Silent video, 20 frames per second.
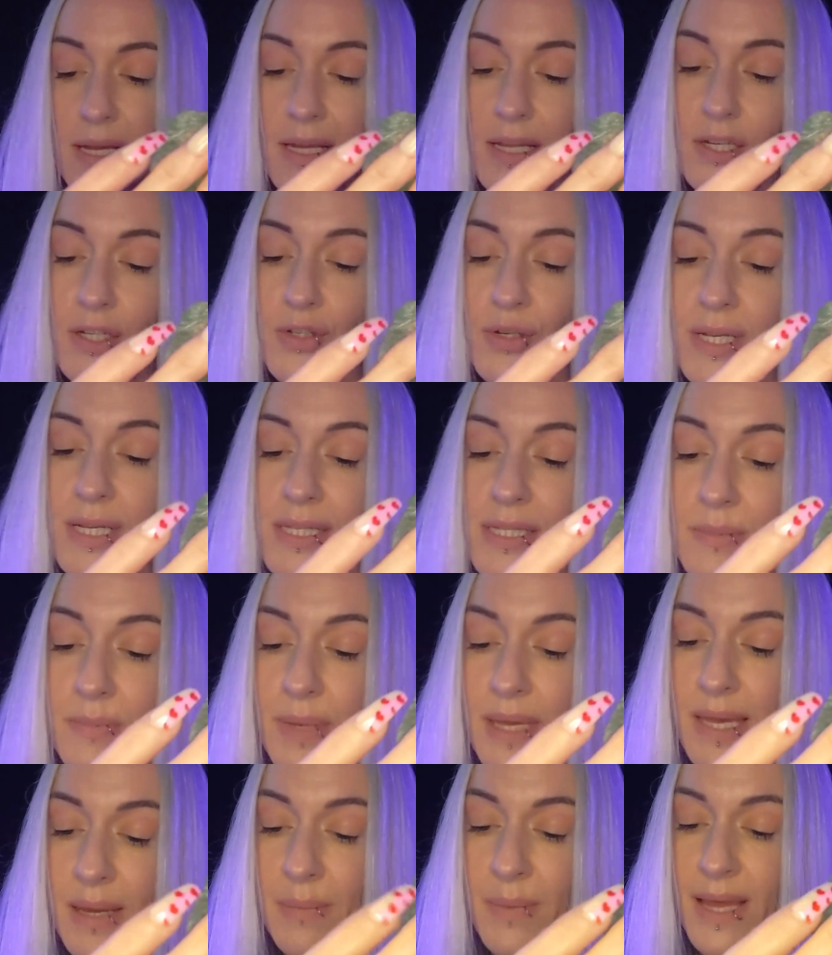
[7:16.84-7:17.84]
Treats
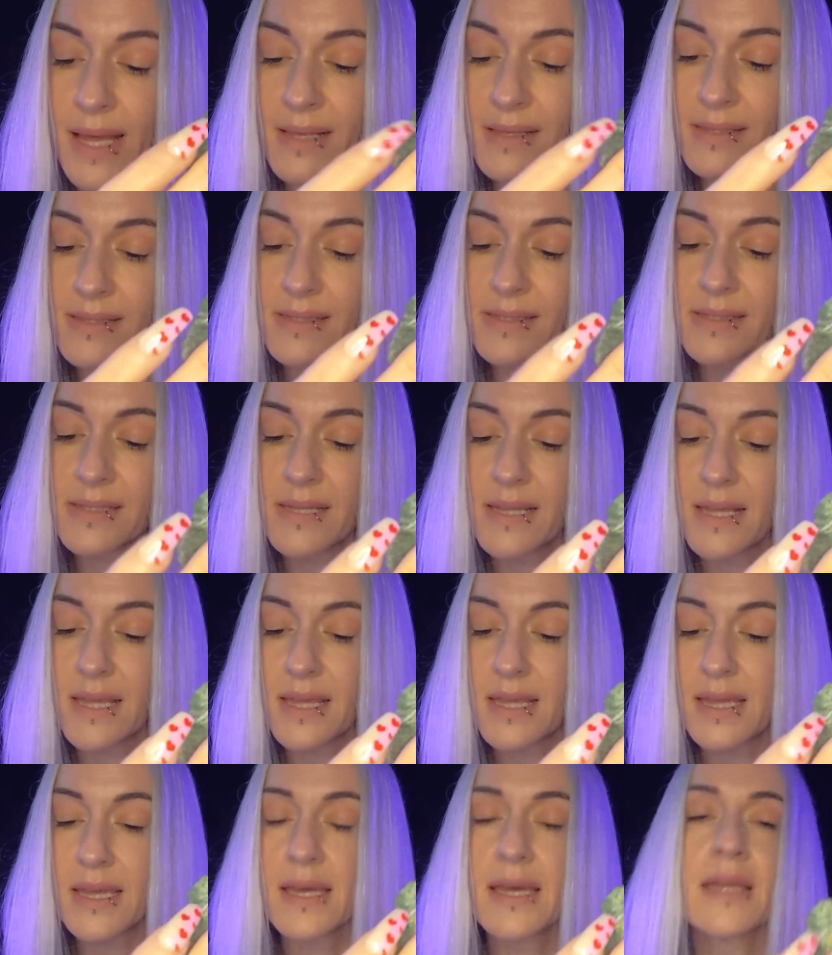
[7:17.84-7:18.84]
PMS
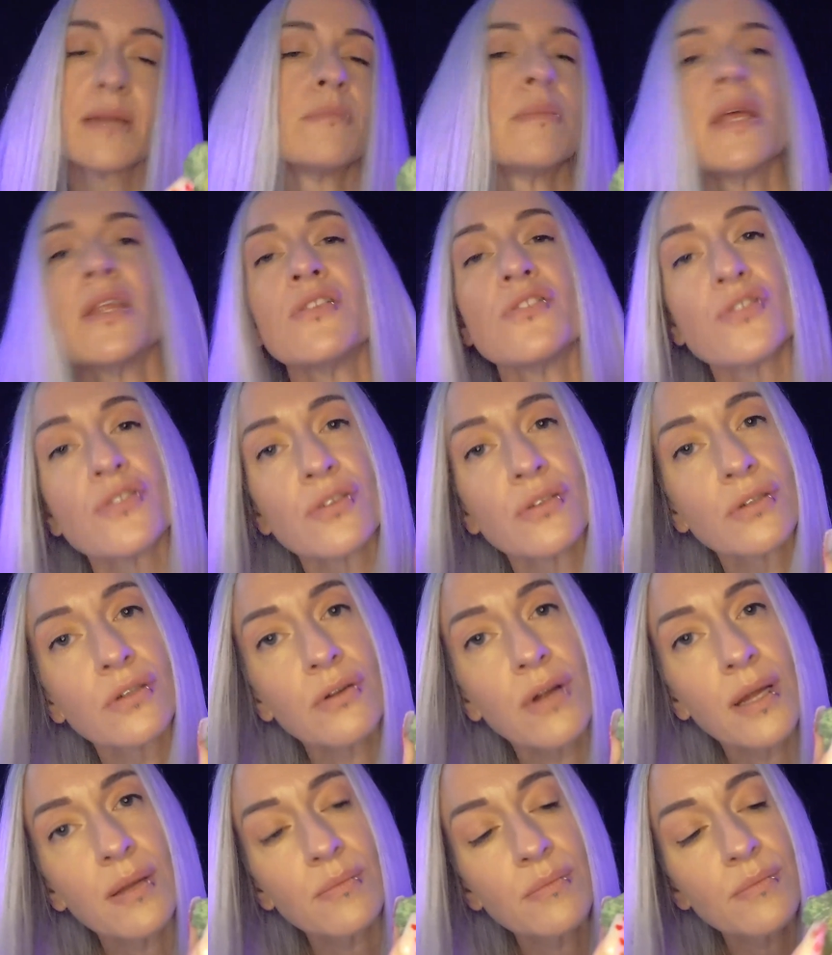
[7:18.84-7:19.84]
and menstrual
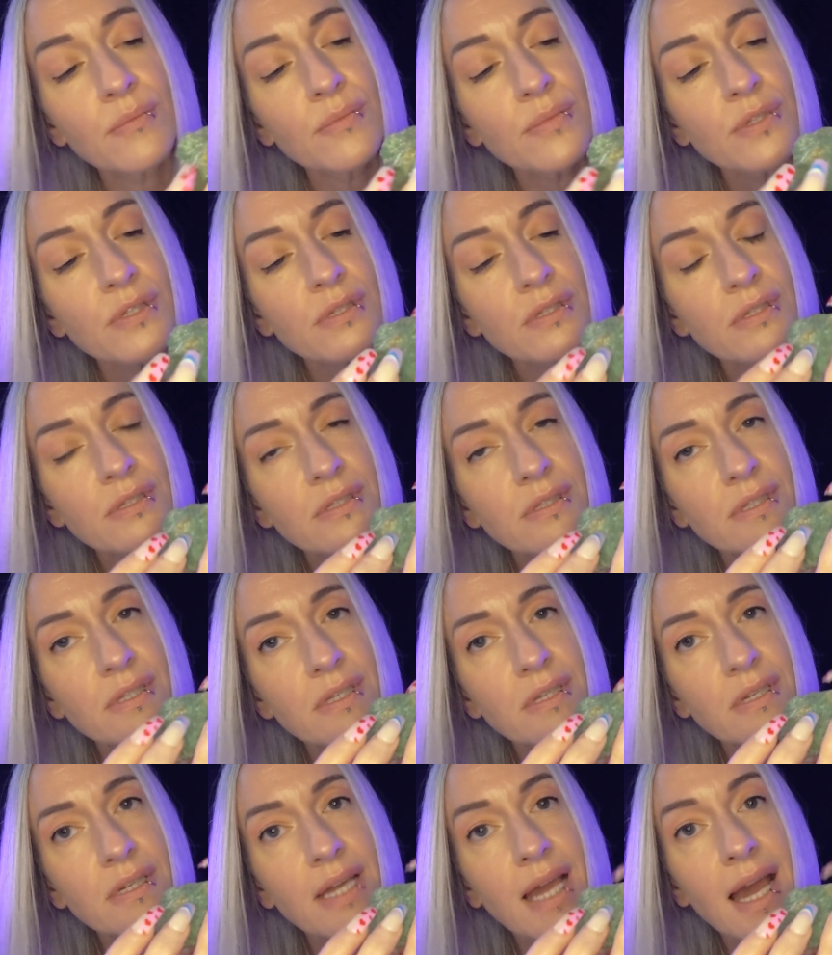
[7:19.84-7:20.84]
cramps.
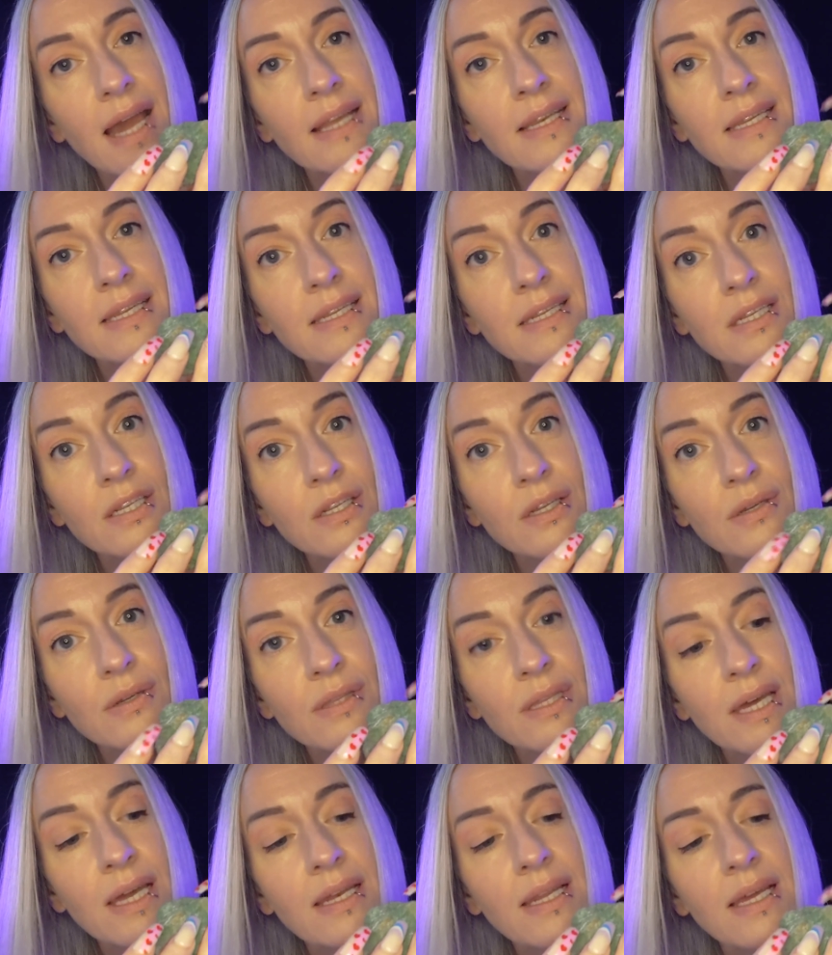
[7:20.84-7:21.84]
I didn't know
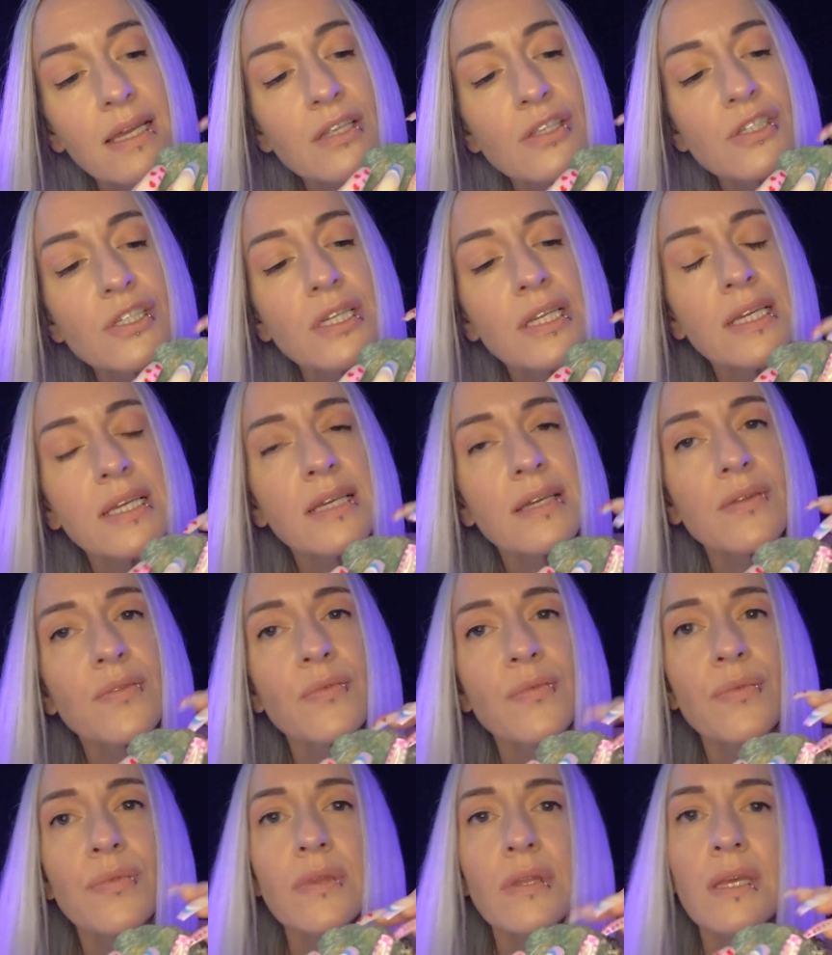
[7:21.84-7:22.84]
that actually.
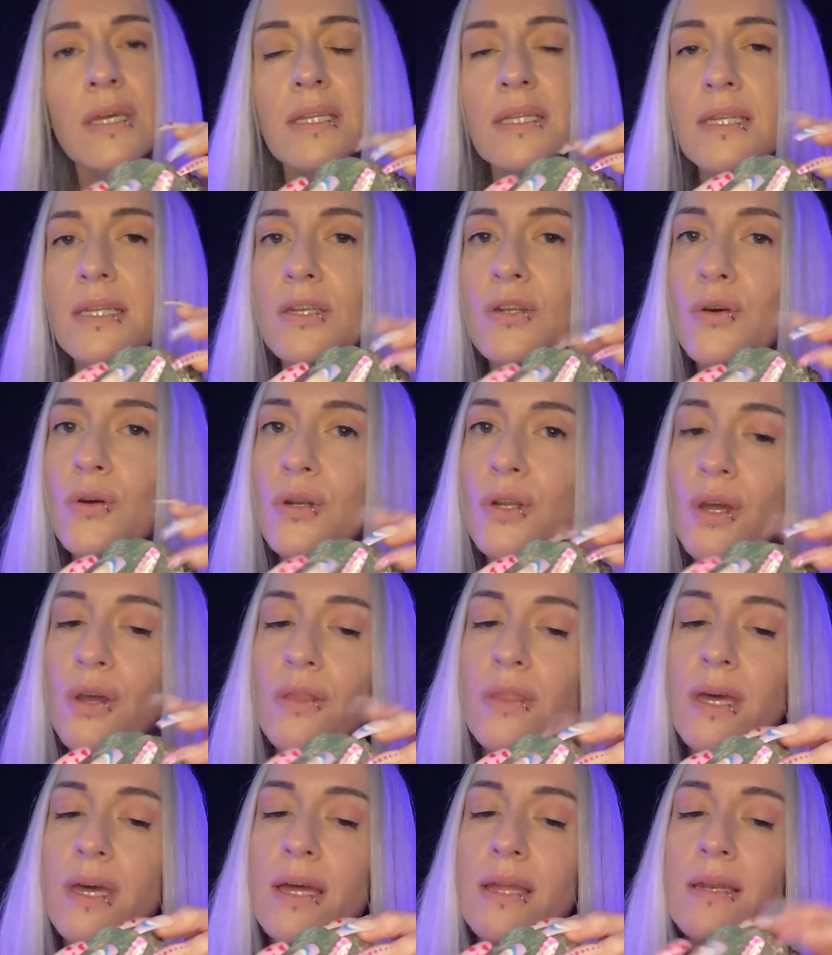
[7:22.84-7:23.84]
Did not know
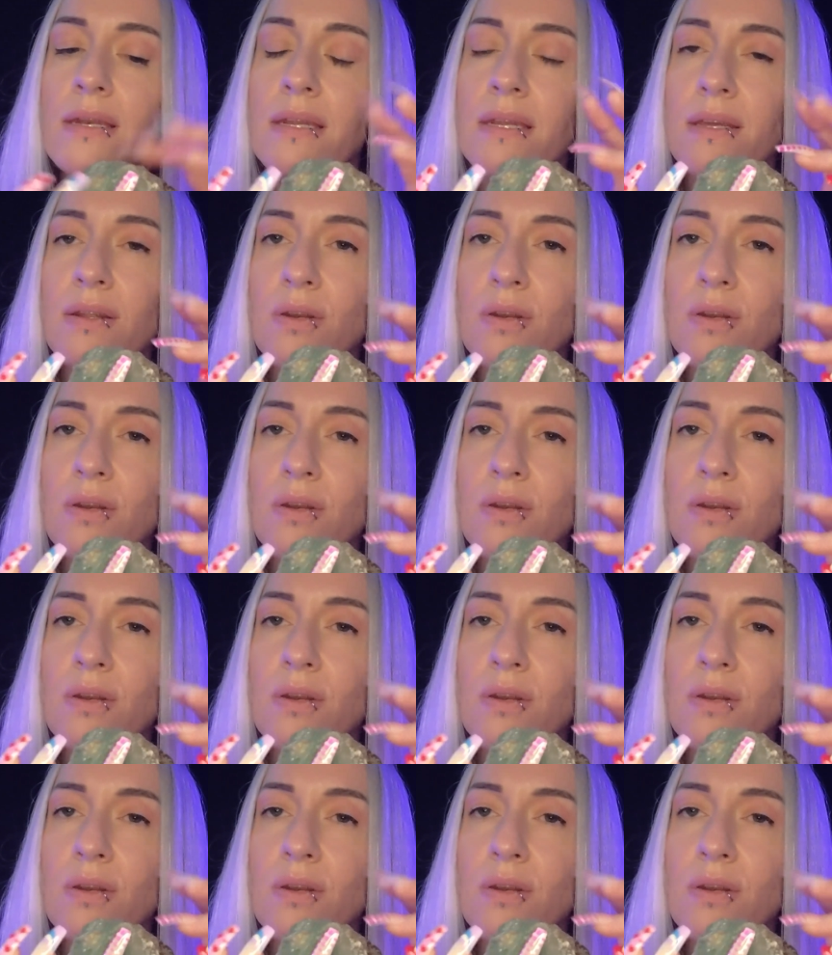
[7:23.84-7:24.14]
that.